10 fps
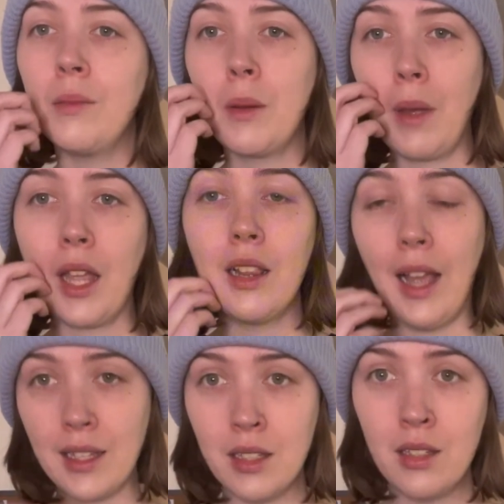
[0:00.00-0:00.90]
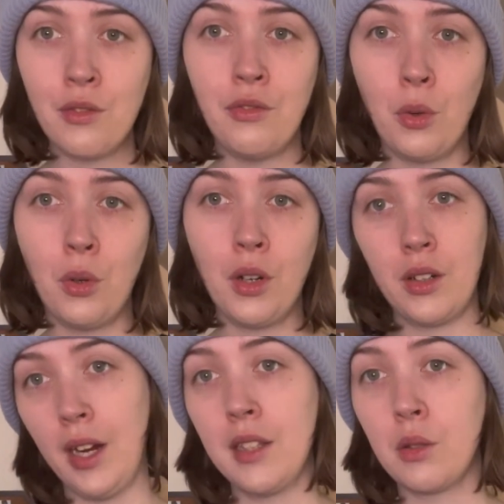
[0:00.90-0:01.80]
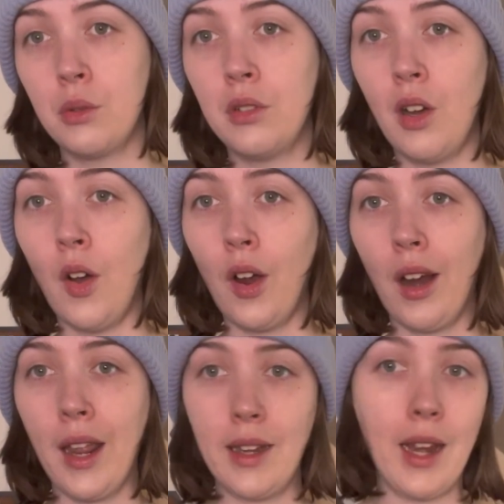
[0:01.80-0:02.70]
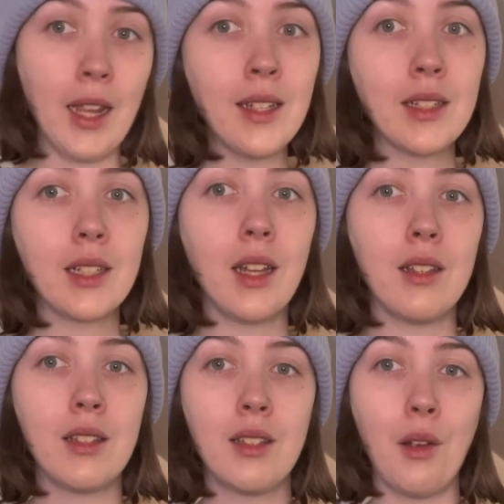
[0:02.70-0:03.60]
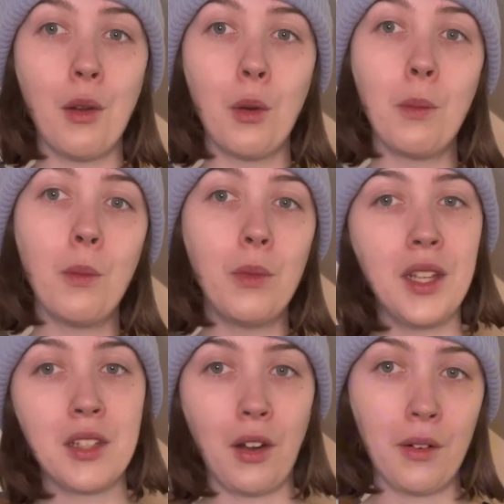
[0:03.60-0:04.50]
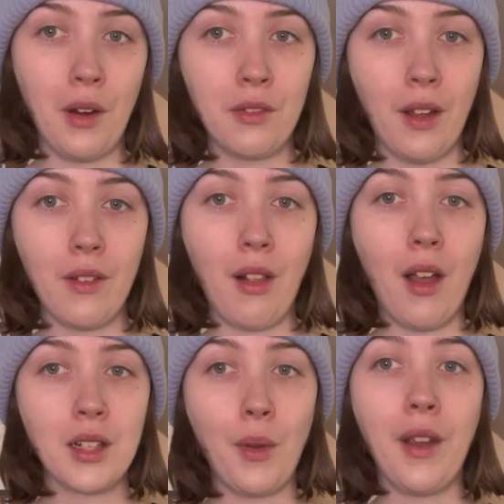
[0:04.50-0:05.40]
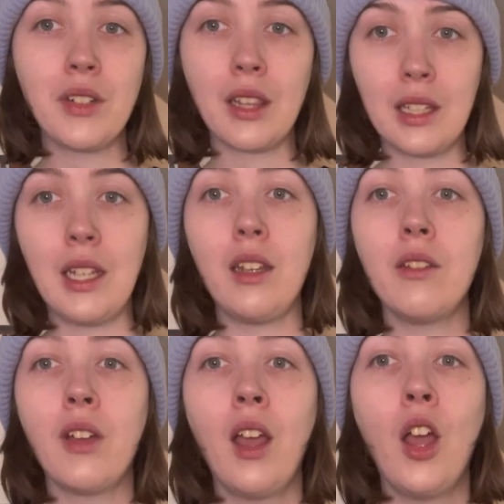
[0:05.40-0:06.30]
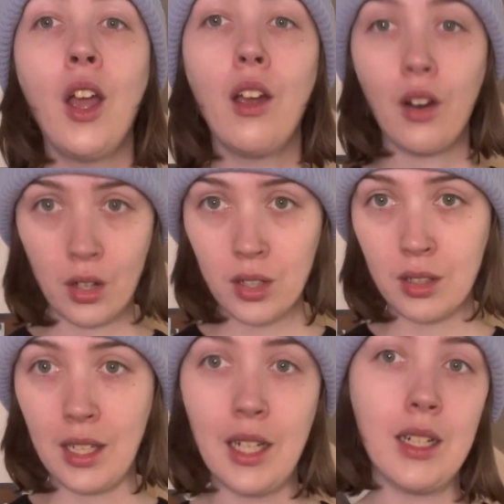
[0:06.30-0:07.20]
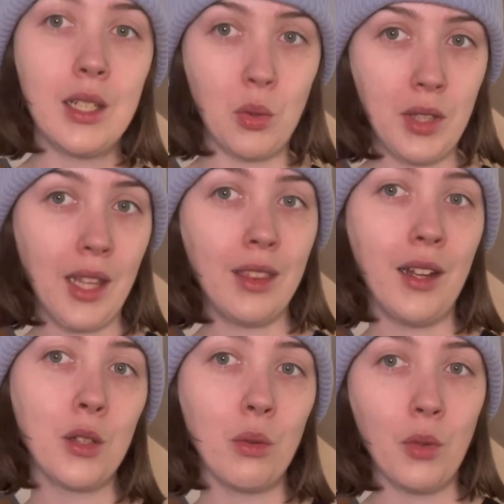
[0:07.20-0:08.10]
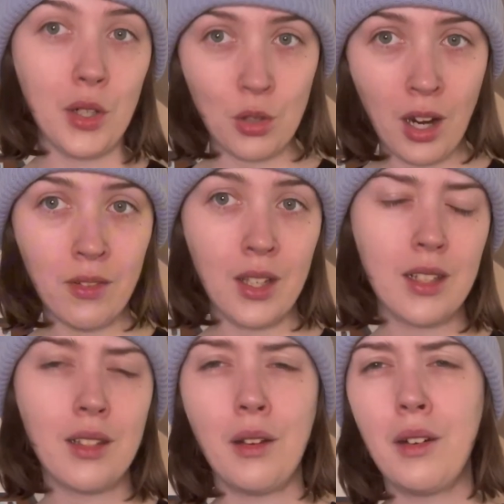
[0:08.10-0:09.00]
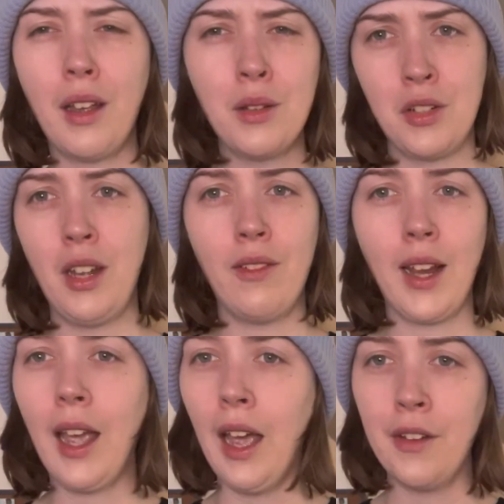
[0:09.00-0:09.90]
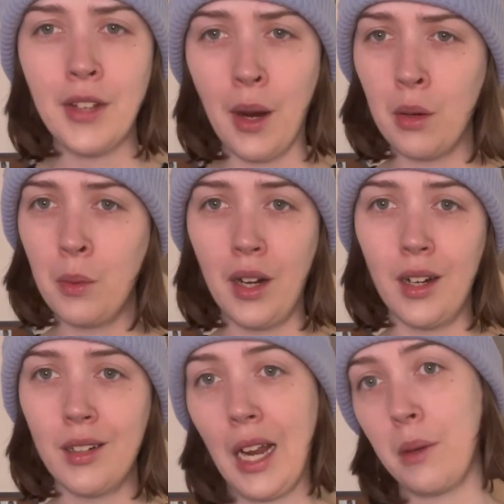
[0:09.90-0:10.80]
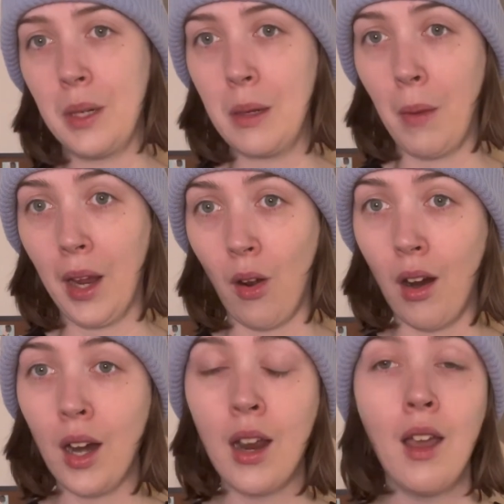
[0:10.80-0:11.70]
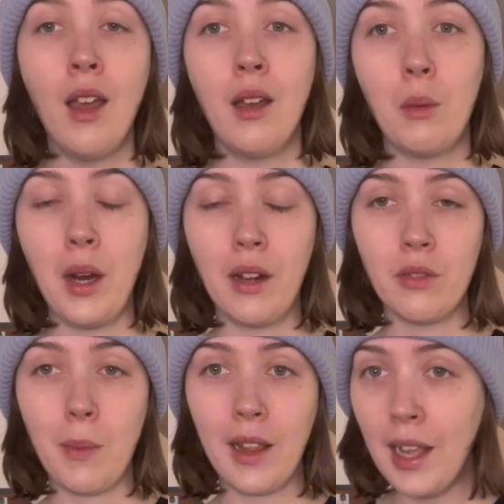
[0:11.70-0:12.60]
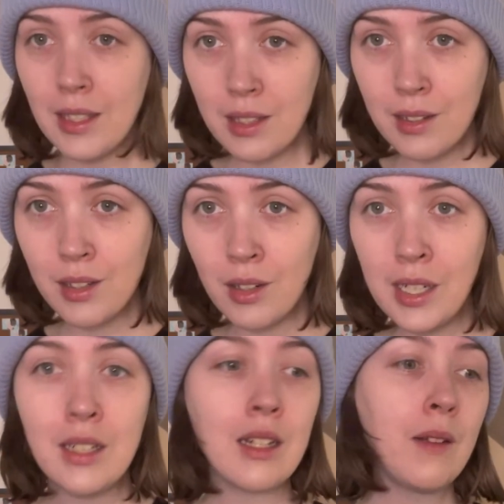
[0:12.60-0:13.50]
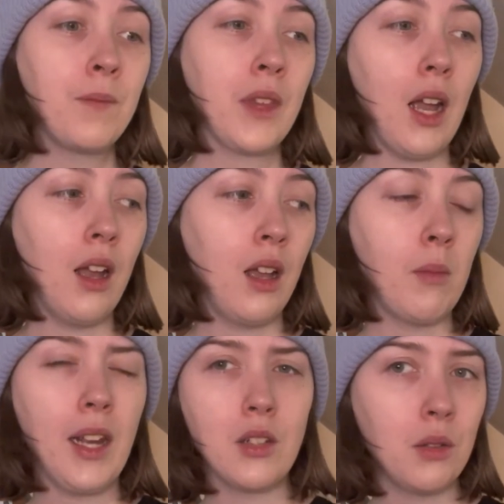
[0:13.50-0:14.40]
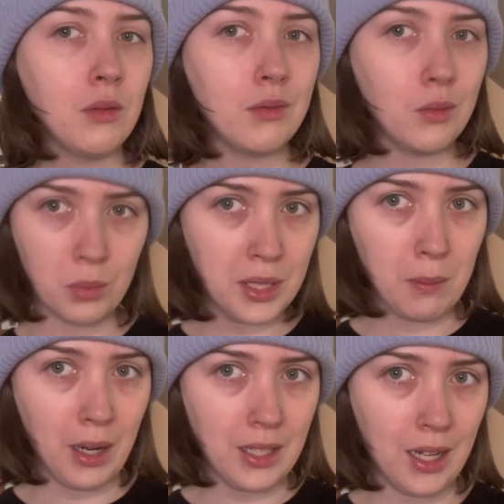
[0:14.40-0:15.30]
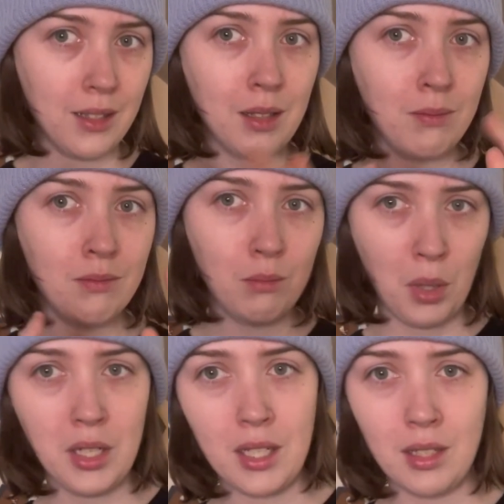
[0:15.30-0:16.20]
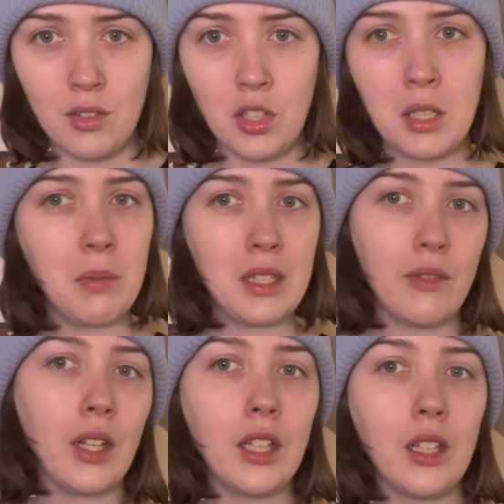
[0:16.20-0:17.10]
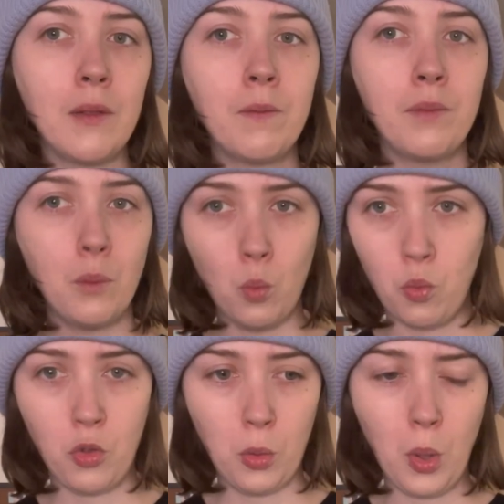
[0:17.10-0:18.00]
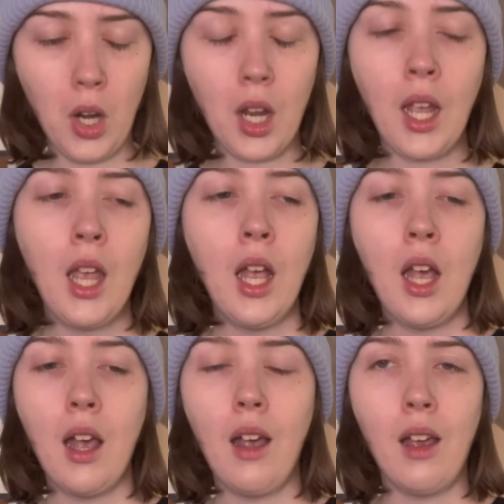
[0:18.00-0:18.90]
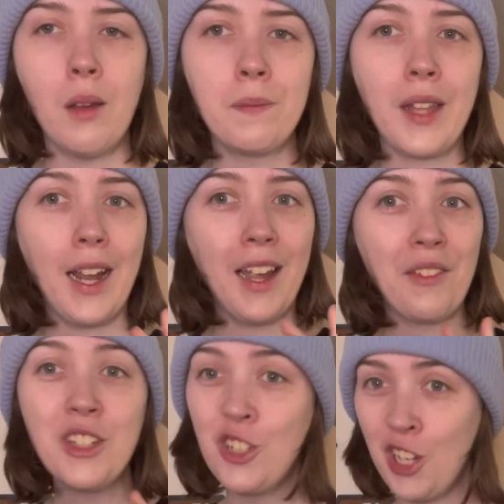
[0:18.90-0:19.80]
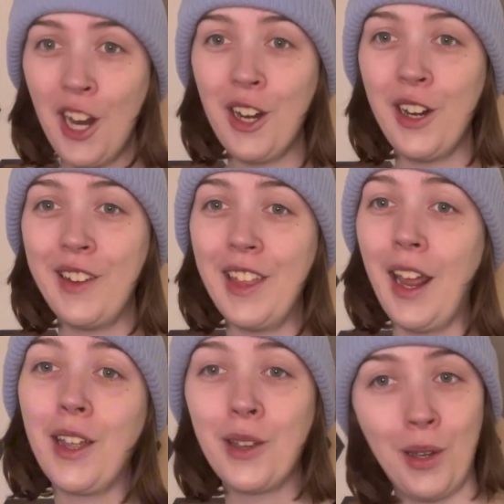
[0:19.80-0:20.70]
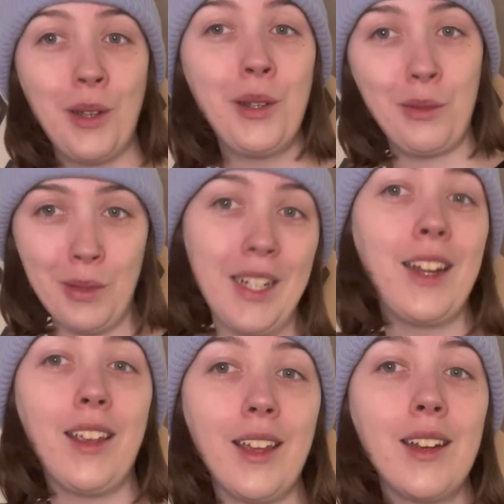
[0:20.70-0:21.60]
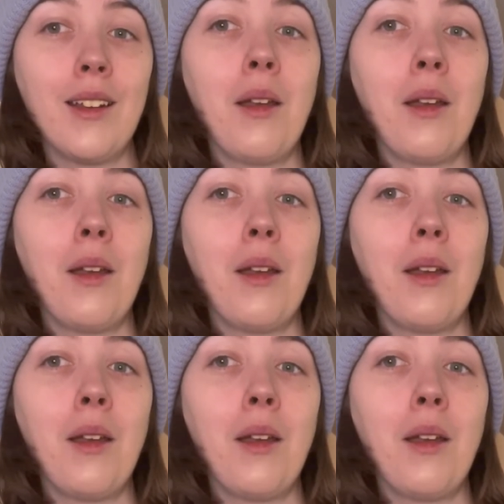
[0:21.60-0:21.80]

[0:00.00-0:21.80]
My classes for grad school are at night, and so they start around 5 o'clock, so I have to leave early to get there to avoid traffic. So I usually have like a half hour where I read in my car waiting for my classes to start. I don't read at my desk. My desk is just specifically for work. I have a chair that I could read in,